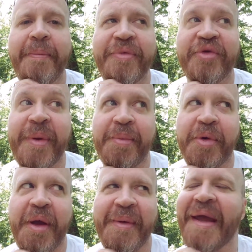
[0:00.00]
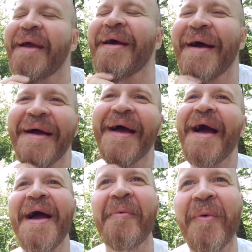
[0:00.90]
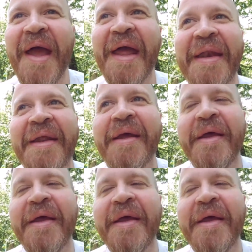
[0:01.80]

there's people coming. When